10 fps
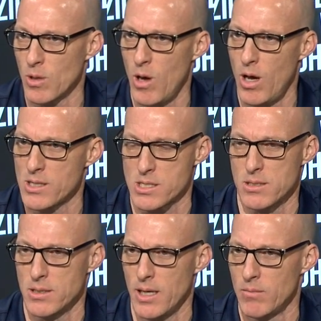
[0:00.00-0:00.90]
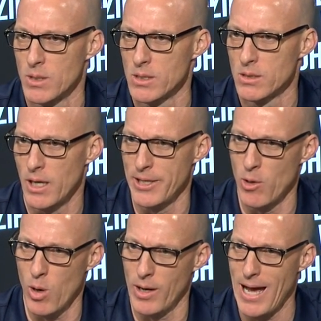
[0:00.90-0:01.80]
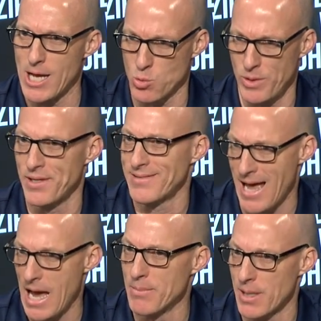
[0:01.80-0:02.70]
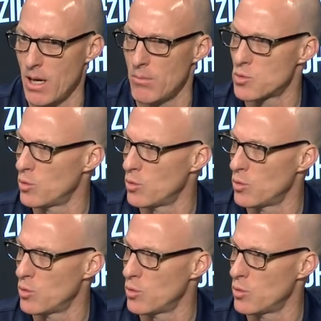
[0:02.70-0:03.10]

loss. And I know our guys, when the time comes,